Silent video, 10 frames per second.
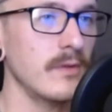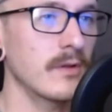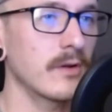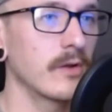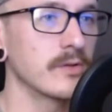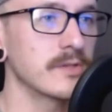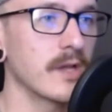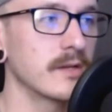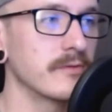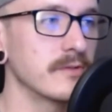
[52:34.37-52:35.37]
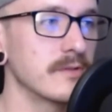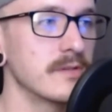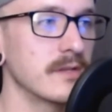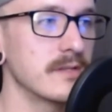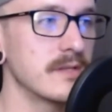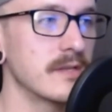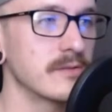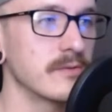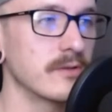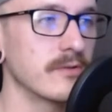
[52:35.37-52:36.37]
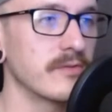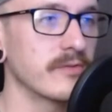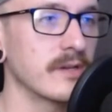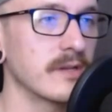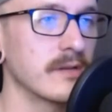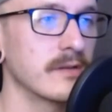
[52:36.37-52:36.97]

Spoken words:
Carlos Conde versus Nick Diaz. What a great fight.